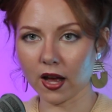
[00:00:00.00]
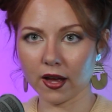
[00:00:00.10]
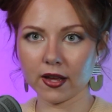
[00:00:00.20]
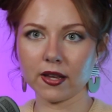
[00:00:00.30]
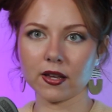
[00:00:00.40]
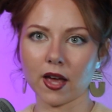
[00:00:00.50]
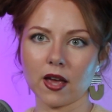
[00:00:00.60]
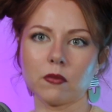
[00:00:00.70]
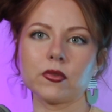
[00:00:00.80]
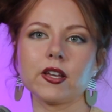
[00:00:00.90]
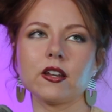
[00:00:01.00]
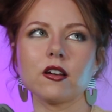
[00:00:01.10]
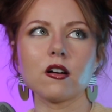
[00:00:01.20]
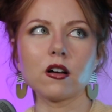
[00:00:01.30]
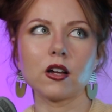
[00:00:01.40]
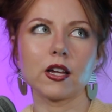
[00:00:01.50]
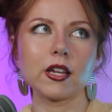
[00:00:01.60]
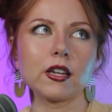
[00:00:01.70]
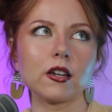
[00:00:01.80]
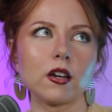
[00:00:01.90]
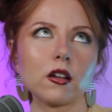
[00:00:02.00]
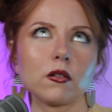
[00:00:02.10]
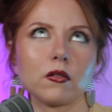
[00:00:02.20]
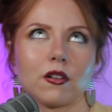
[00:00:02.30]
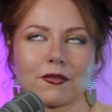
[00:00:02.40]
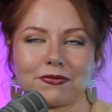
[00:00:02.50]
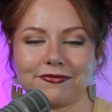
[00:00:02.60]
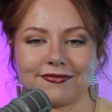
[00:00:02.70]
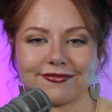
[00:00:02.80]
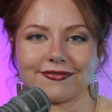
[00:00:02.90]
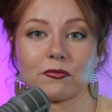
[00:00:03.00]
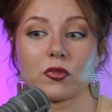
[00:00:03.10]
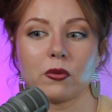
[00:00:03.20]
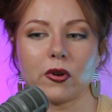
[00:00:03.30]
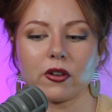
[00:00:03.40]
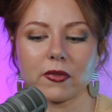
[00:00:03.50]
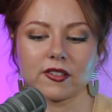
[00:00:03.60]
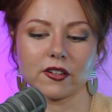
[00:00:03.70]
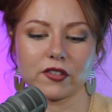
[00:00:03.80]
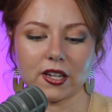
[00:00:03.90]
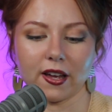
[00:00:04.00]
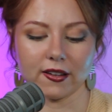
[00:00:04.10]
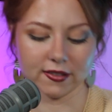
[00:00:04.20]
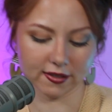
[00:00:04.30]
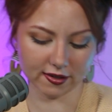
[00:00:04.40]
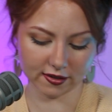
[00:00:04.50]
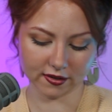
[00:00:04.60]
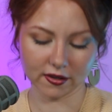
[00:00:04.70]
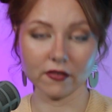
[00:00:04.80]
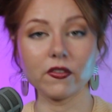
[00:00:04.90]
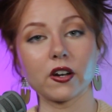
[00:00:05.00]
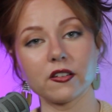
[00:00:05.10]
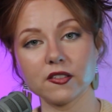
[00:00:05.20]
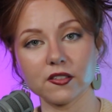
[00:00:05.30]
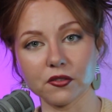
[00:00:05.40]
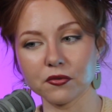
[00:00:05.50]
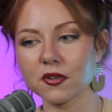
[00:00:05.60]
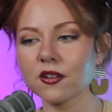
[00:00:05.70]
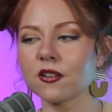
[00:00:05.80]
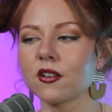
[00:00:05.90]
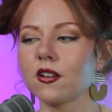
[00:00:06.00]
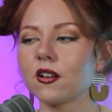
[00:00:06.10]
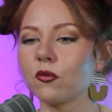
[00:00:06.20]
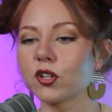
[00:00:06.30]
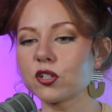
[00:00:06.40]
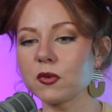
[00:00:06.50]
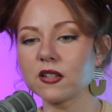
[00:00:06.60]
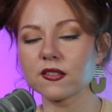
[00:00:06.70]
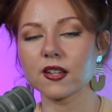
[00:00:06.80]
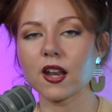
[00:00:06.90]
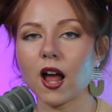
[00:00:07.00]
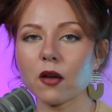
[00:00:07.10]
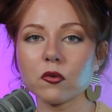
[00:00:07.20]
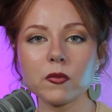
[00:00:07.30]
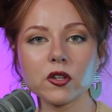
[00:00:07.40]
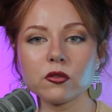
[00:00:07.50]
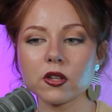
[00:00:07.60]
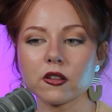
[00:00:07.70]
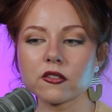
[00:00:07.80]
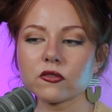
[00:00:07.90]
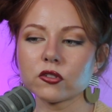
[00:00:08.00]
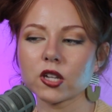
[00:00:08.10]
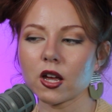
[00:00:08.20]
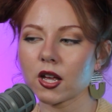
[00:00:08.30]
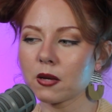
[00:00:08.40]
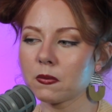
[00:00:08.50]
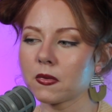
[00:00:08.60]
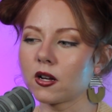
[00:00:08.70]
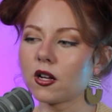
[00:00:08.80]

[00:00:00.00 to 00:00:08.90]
I am planning on promoting myself to guest very soon, which means that I will be doing this full time.